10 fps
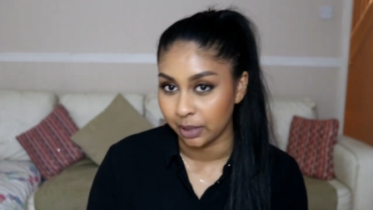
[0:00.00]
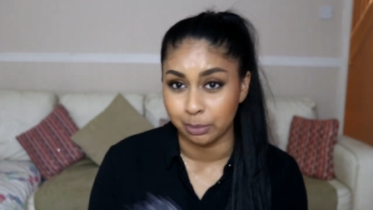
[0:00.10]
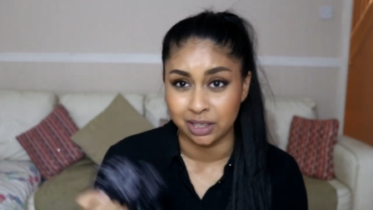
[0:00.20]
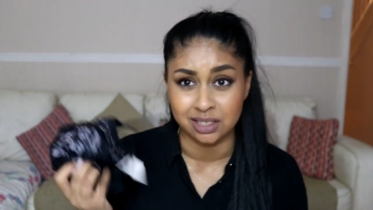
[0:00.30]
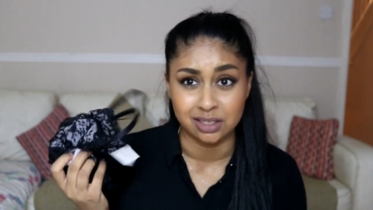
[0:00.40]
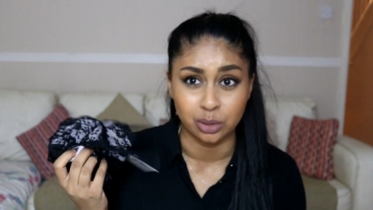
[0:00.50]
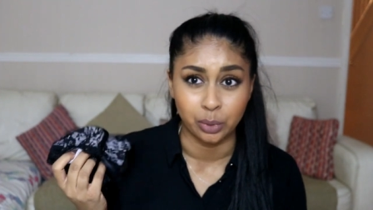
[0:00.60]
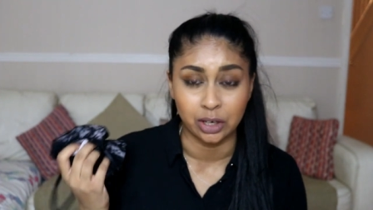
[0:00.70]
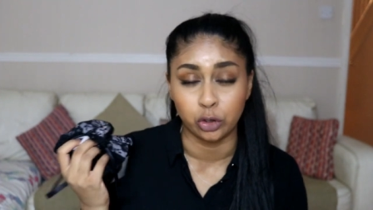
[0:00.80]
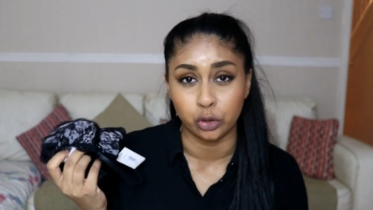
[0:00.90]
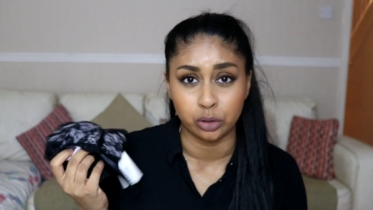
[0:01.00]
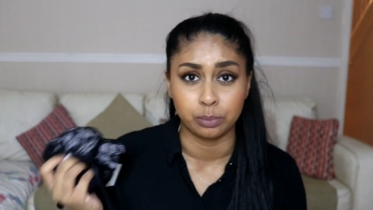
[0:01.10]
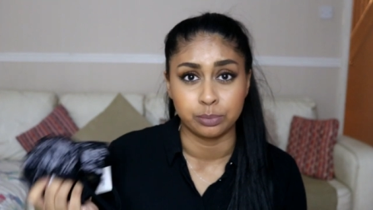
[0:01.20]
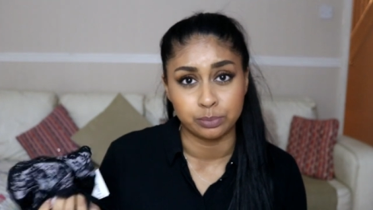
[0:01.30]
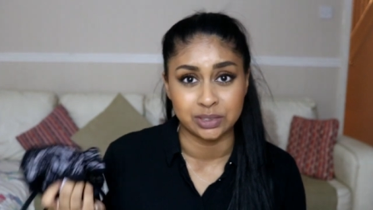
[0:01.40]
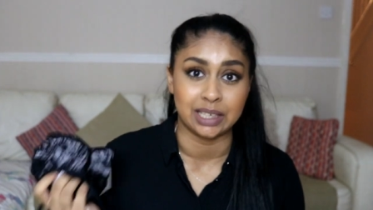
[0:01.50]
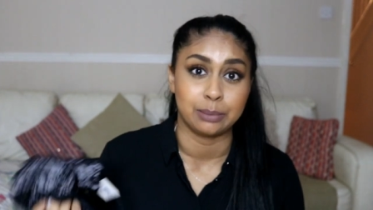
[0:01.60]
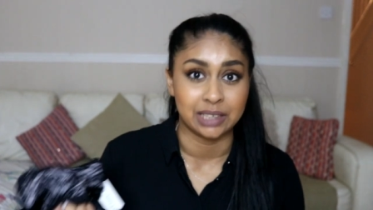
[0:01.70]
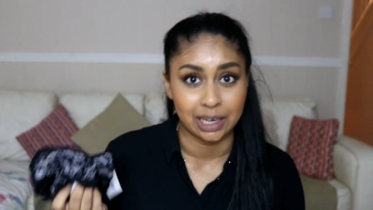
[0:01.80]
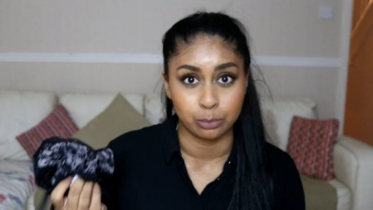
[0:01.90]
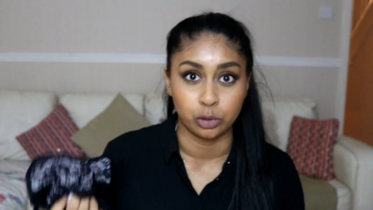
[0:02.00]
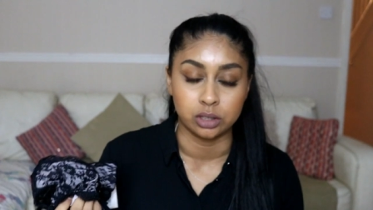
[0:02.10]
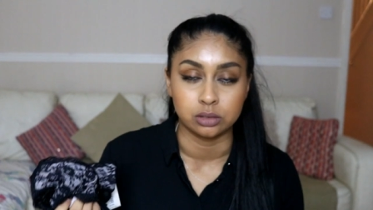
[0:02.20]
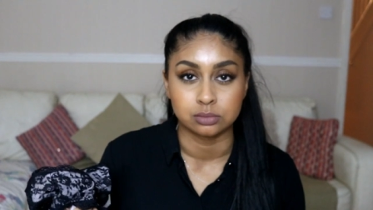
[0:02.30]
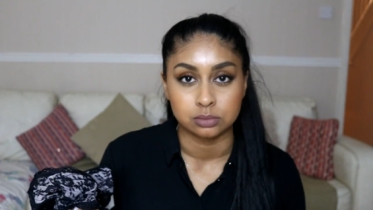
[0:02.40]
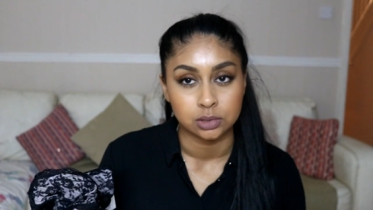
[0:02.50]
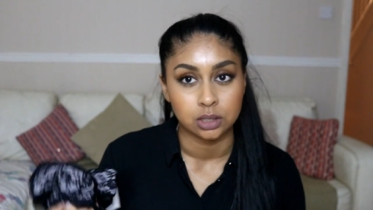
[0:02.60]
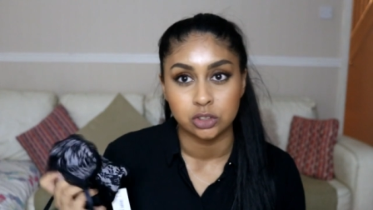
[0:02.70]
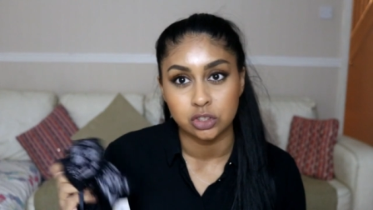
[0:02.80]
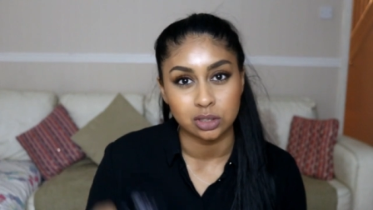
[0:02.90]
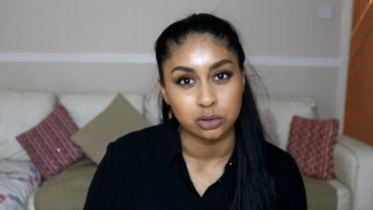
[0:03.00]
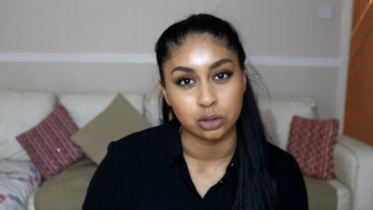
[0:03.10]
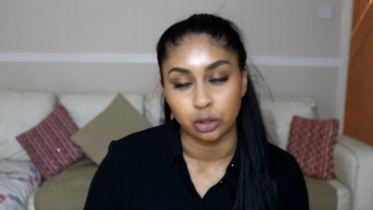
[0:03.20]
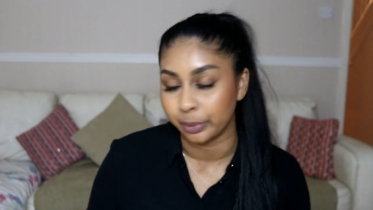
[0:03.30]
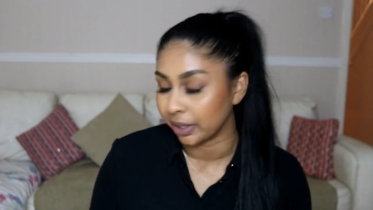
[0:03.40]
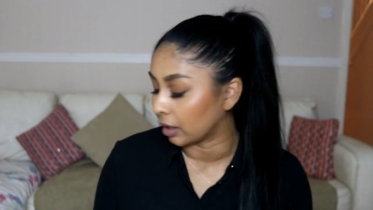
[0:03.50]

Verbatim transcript: And my sister went and got the same damn one. She's such a copycat.